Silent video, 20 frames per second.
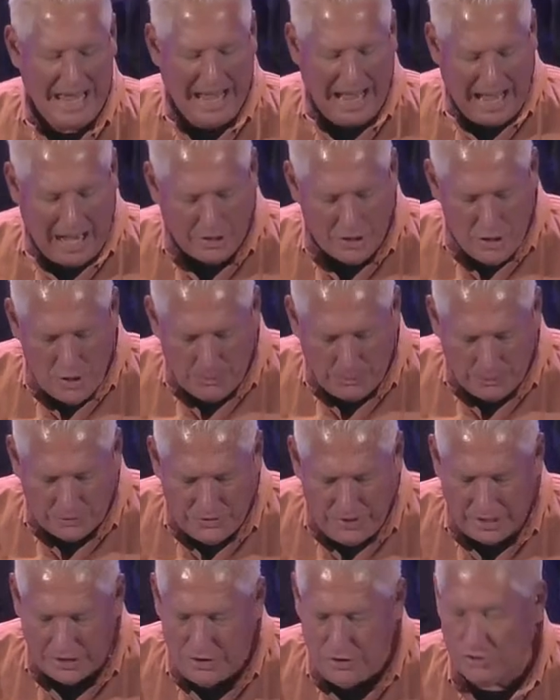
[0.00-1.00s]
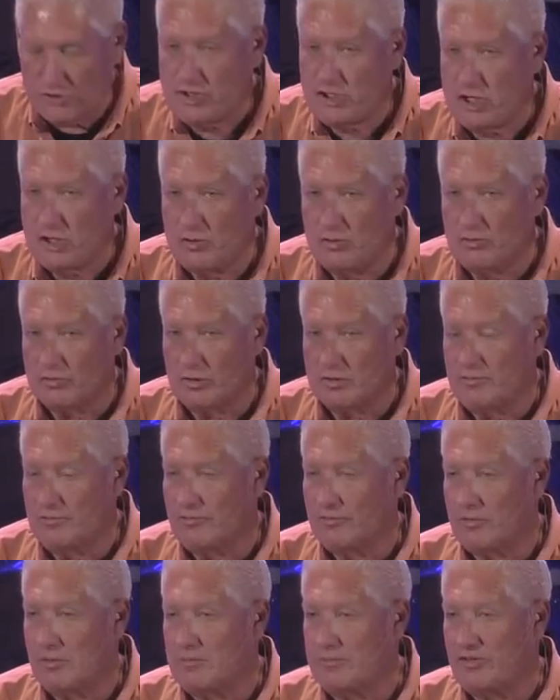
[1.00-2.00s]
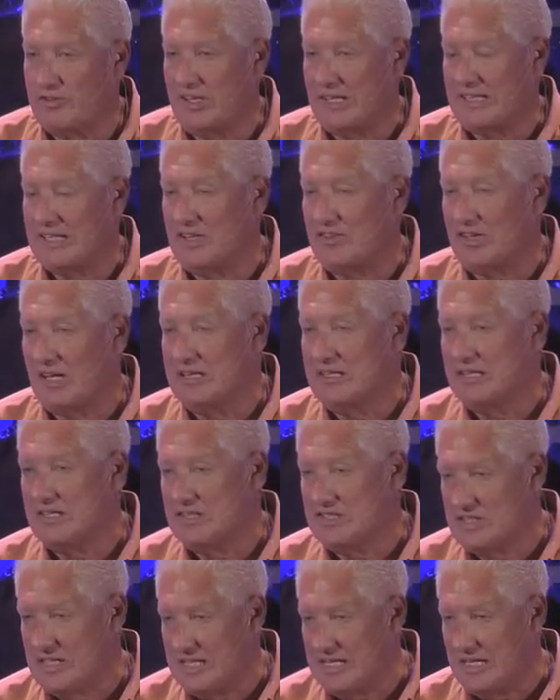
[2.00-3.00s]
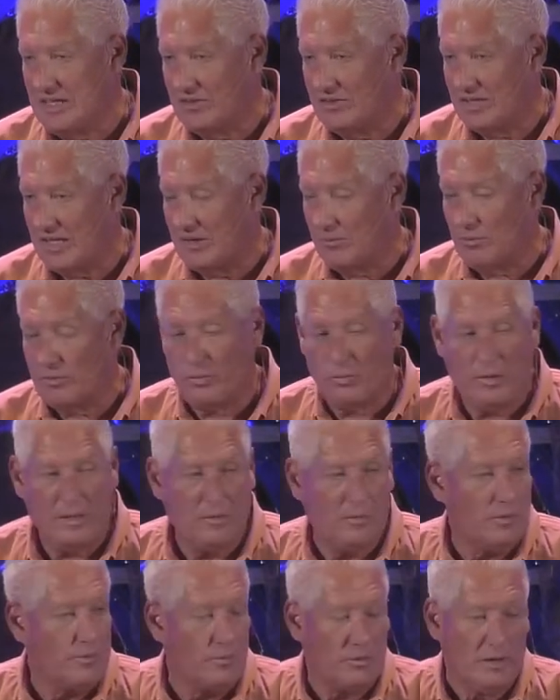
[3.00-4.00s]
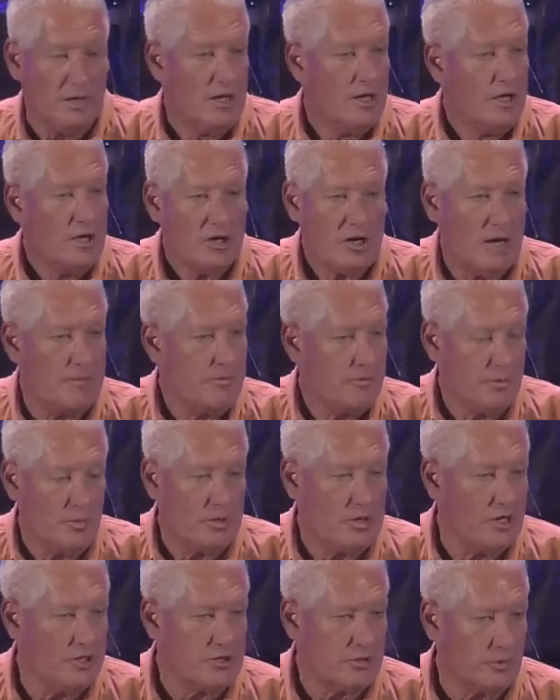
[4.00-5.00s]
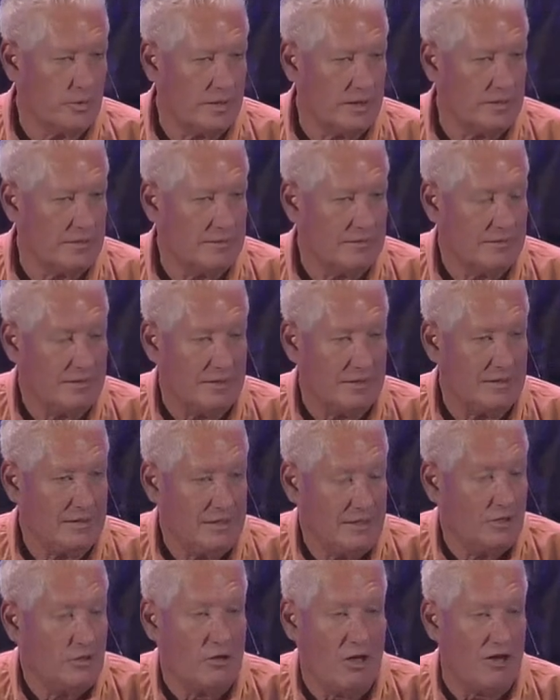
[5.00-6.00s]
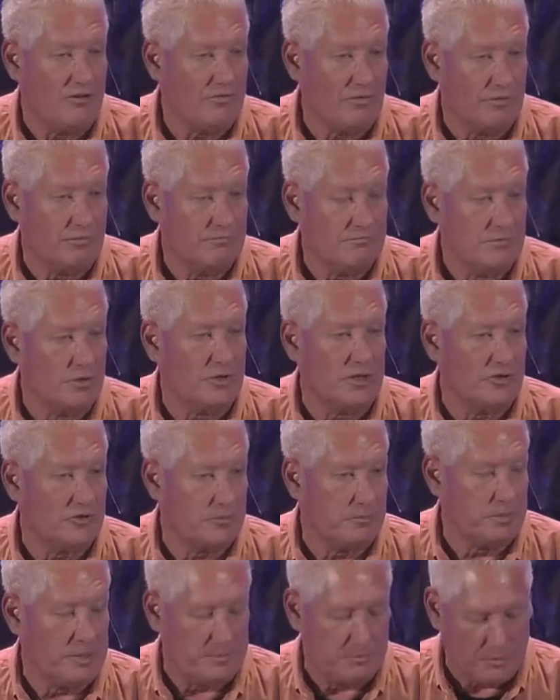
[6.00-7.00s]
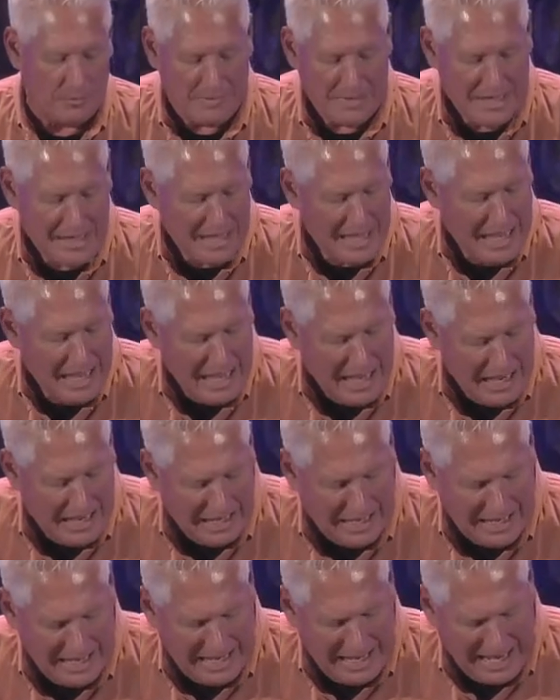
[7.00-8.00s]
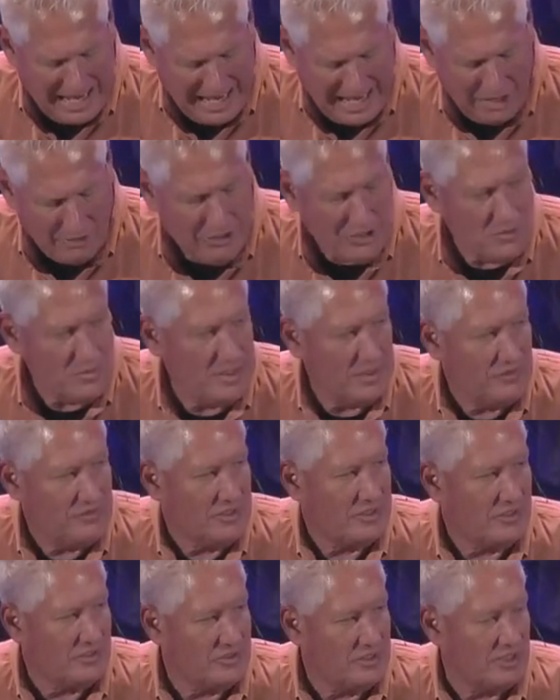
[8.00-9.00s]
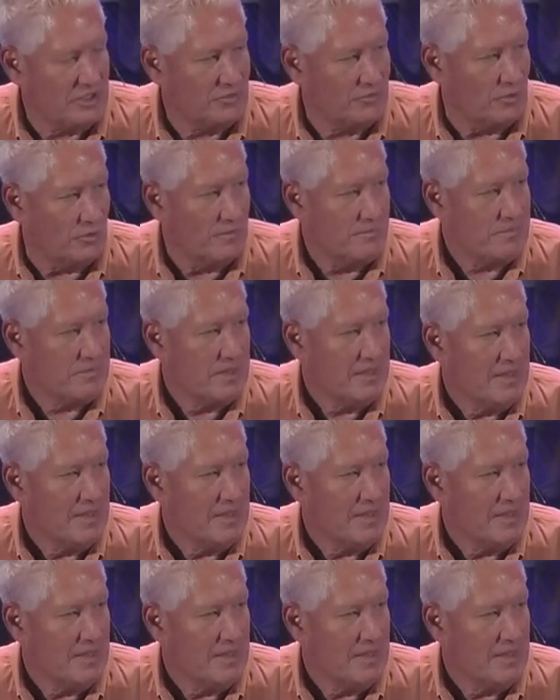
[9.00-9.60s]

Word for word: How do you protect your children from sickness and disease that was what would come through a country and, and kill off millions of people? Uh, how do you get successful?